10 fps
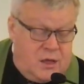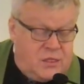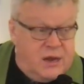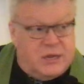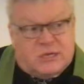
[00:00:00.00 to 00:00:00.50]

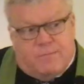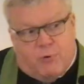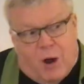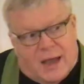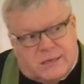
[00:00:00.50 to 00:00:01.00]
that it
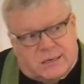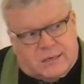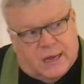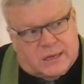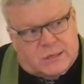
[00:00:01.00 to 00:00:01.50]

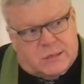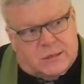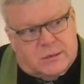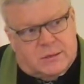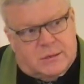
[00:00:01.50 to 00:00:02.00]
surprises
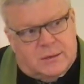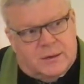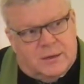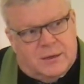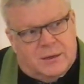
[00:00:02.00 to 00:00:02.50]
us
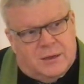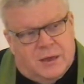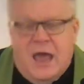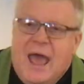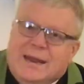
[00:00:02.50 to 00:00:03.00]

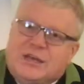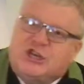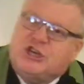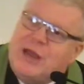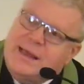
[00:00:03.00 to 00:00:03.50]
and it
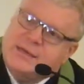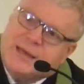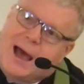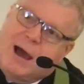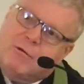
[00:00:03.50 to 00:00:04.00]

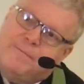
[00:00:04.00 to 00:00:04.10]
shakes our